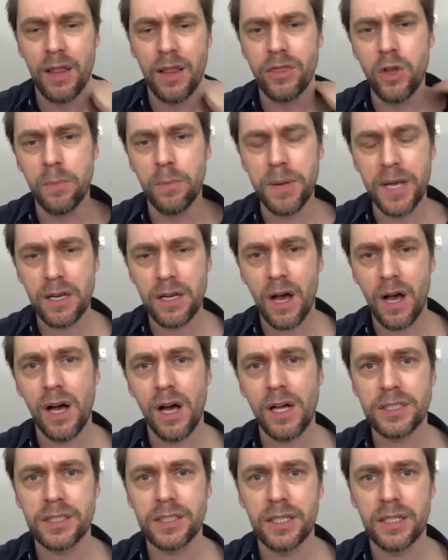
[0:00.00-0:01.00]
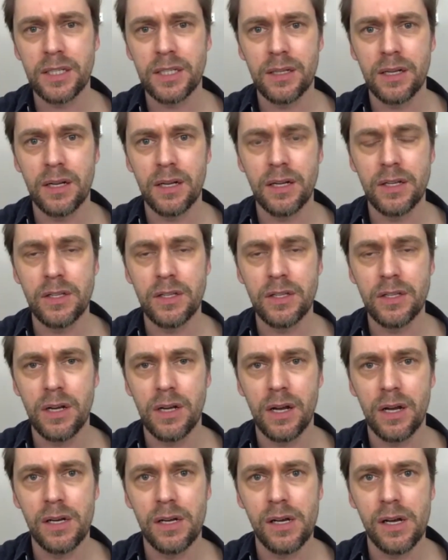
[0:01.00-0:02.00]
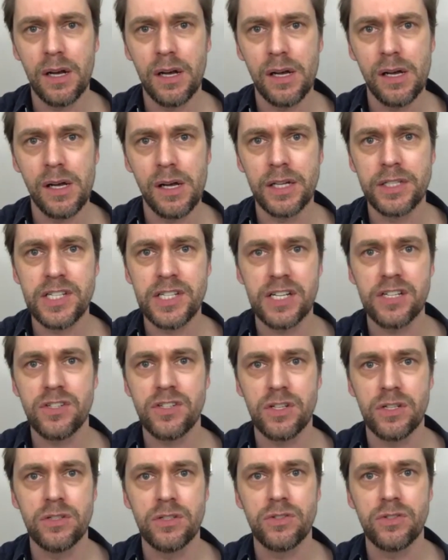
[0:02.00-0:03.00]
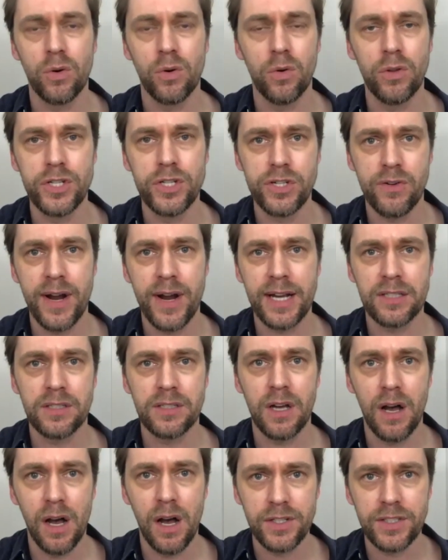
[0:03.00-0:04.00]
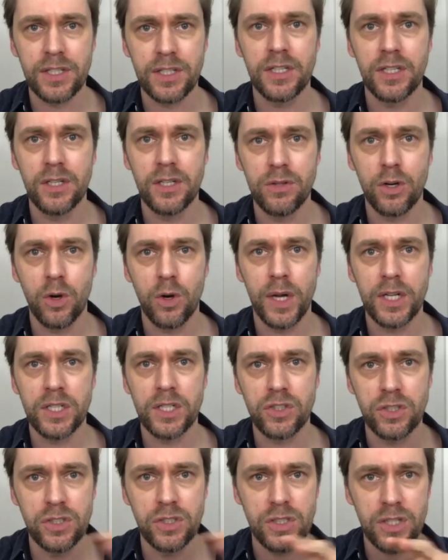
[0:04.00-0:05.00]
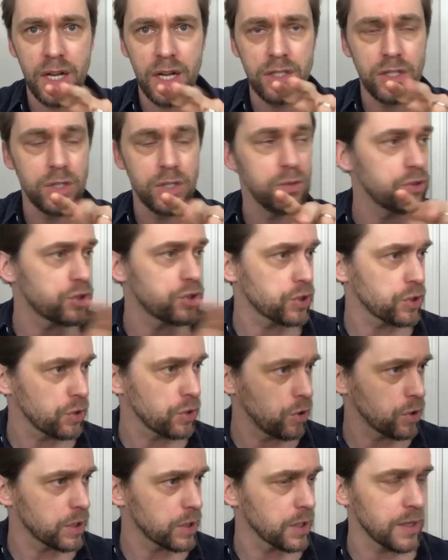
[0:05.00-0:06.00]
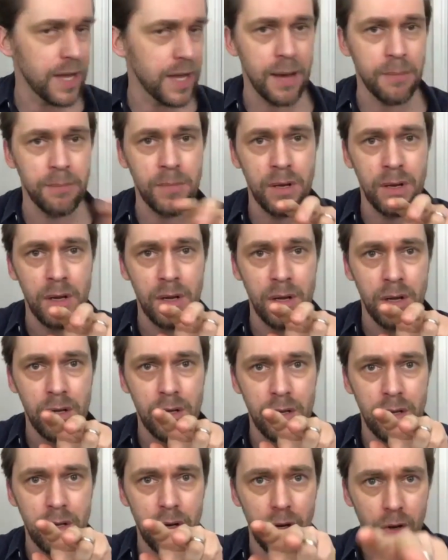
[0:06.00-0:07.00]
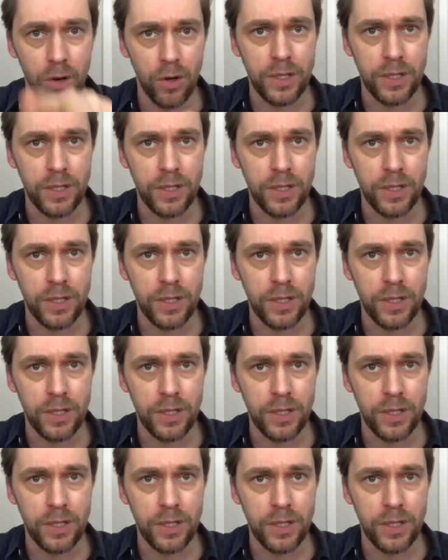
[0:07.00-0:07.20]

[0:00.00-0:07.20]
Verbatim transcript: There'll be a casting assistant or the director asking you the questions, and you shouldn't look at them, look